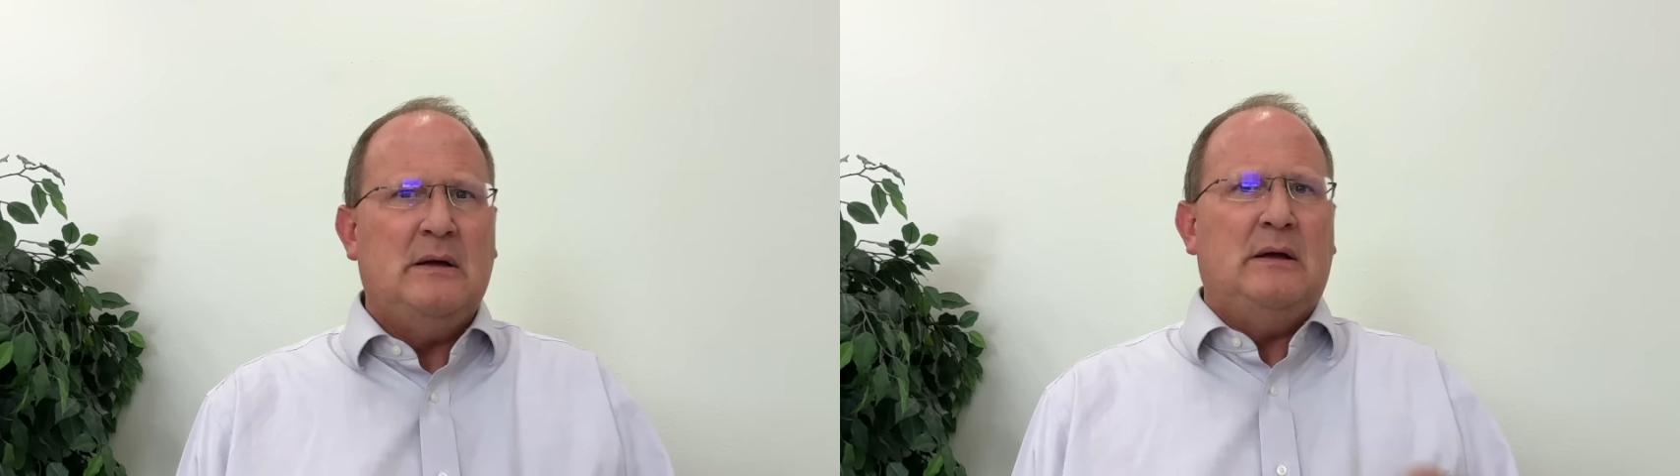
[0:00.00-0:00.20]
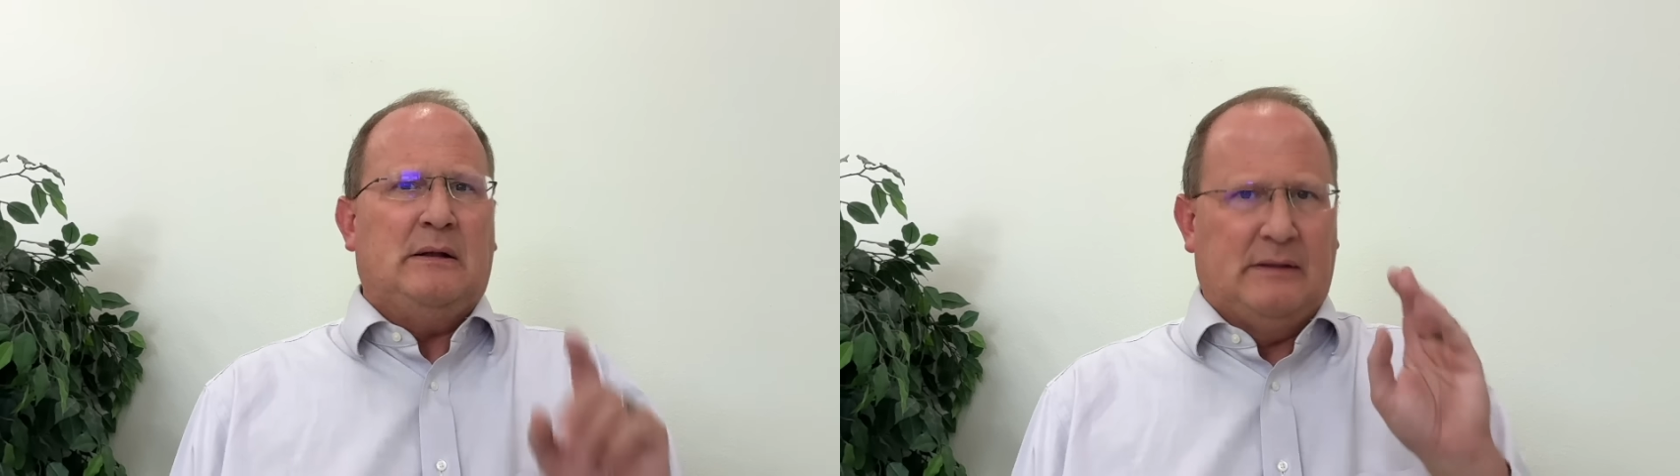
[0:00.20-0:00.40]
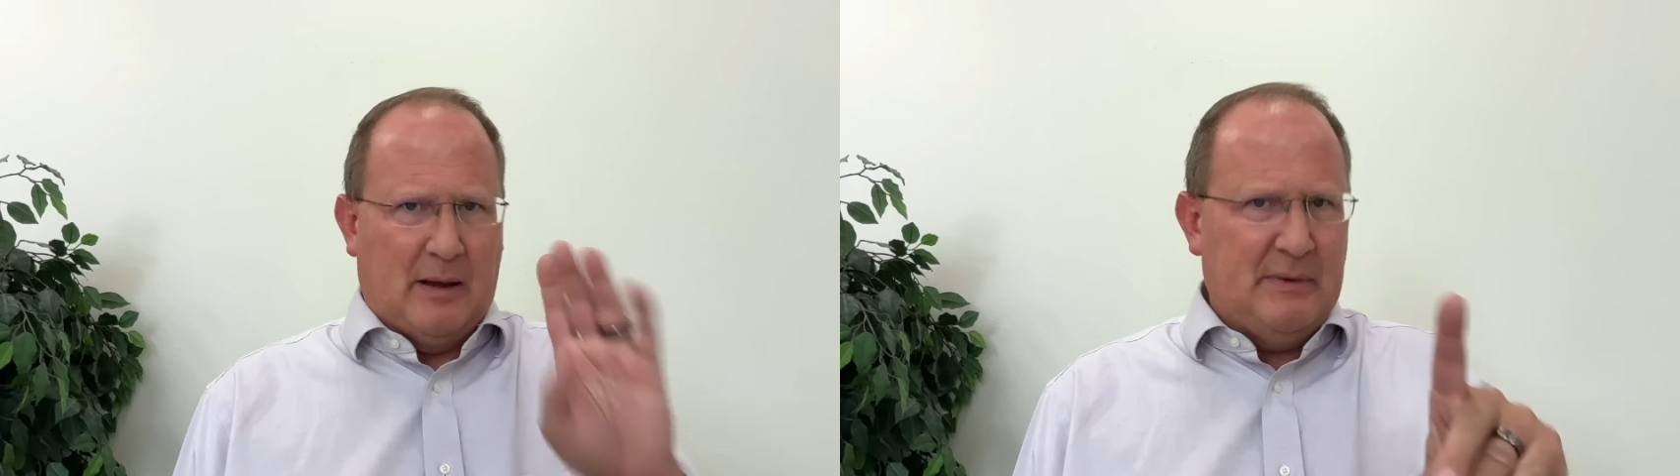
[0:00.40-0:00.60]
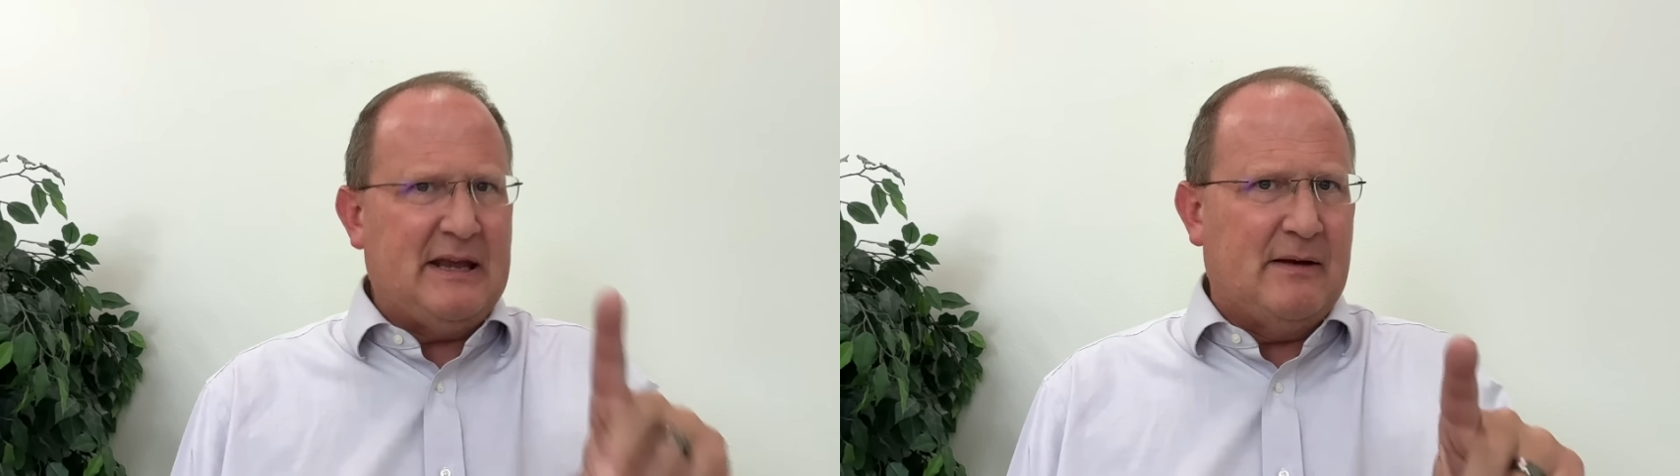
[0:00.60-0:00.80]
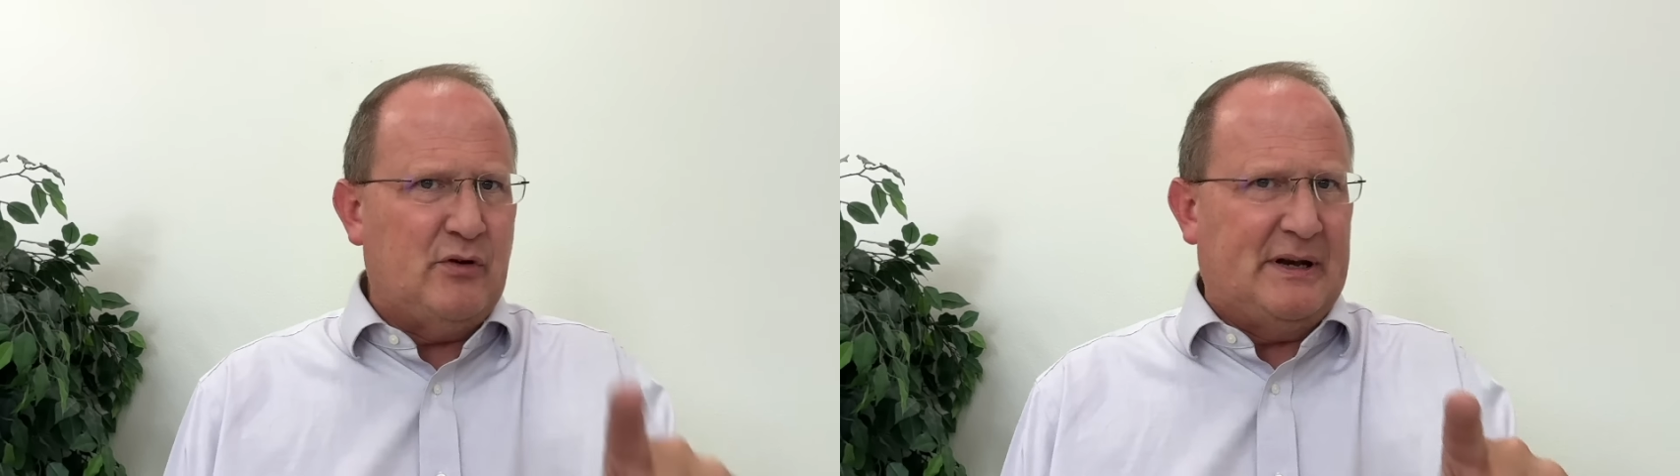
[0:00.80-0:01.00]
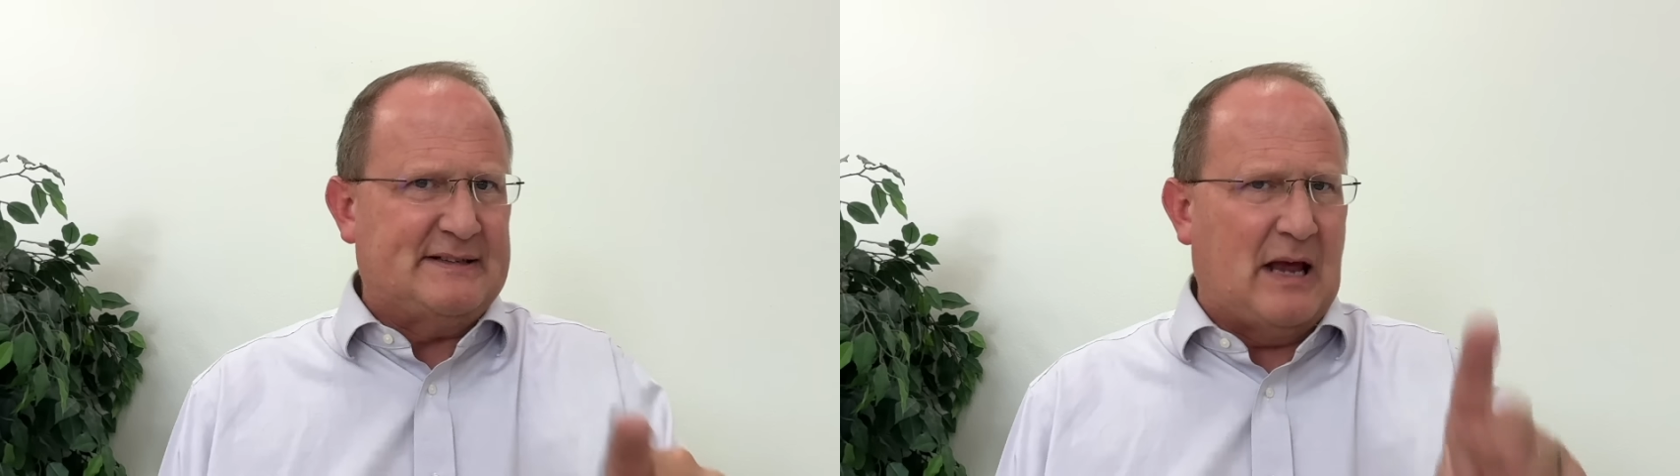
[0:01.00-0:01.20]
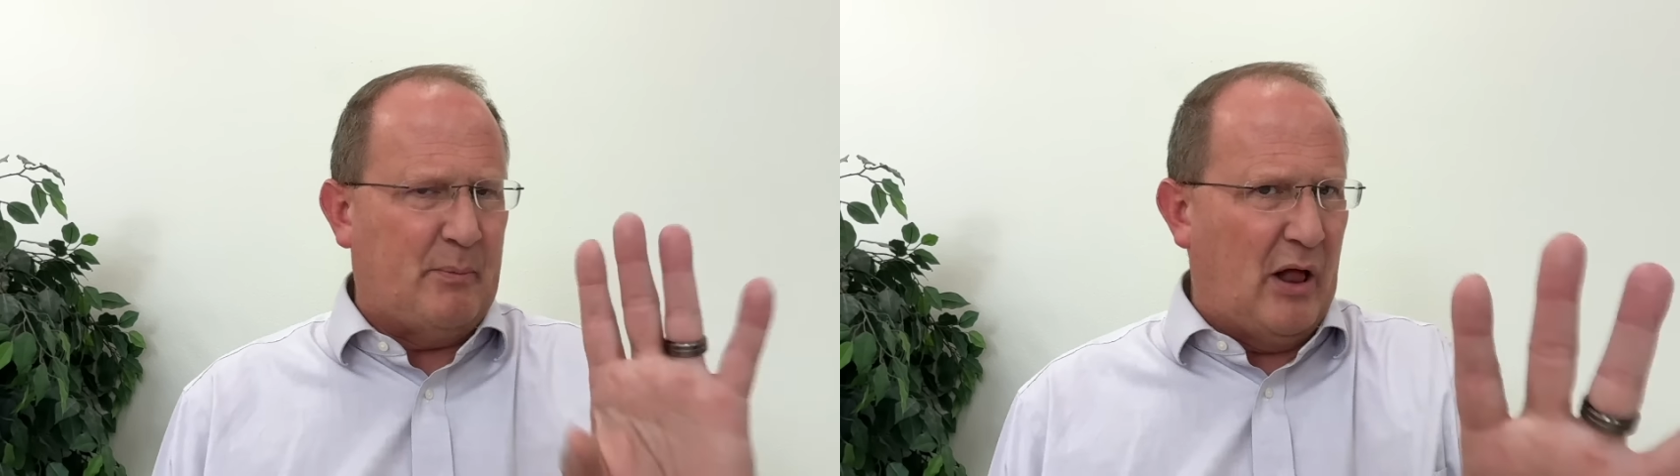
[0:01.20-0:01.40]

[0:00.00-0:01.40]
Let me give you an example.